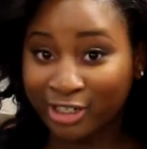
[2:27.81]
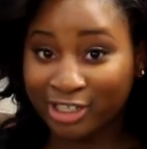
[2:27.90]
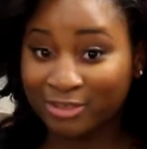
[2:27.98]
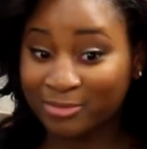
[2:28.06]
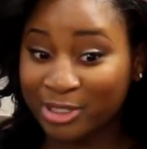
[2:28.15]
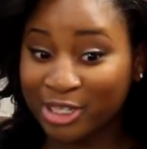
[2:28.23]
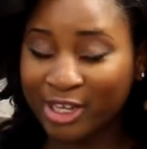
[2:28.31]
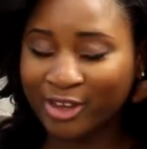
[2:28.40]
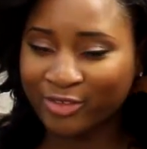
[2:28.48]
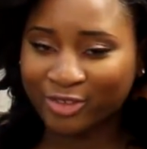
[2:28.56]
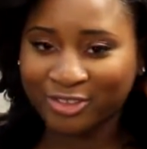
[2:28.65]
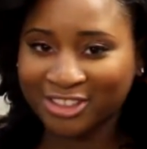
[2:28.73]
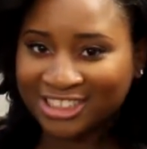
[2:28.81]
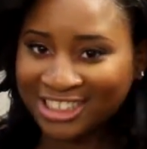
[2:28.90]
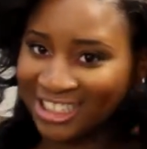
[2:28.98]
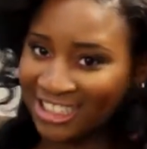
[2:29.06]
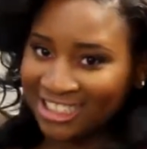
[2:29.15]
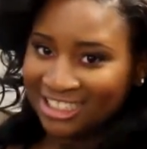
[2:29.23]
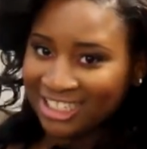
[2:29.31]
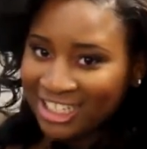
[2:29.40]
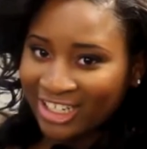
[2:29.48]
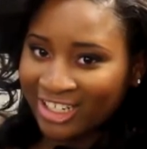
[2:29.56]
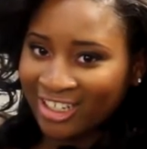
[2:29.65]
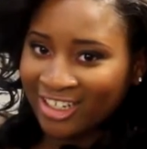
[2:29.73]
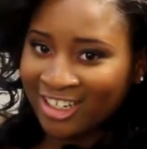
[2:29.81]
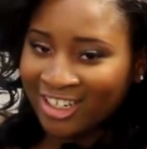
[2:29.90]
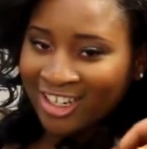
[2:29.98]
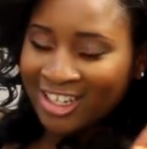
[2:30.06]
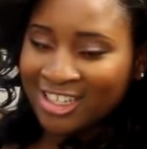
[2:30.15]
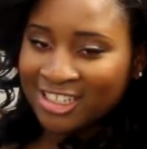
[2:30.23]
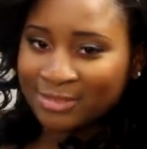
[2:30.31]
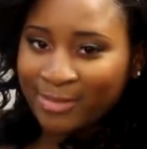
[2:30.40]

recommend everyone to get this hair. It's